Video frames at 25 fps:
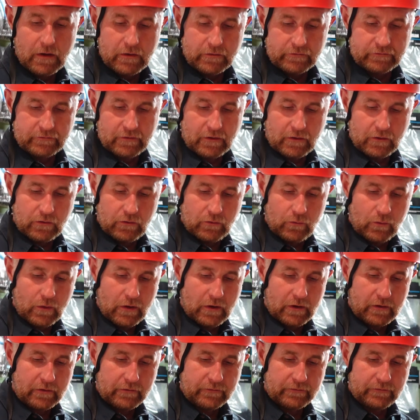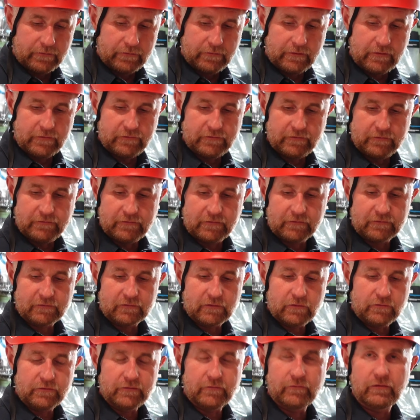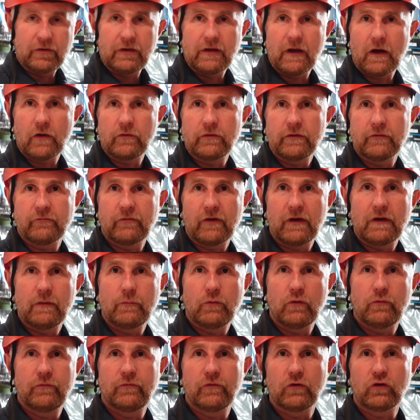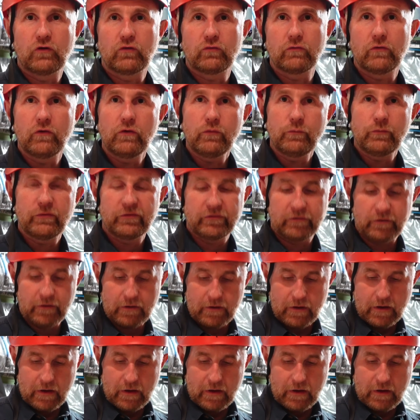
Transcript: So this is exclusively only available for groups.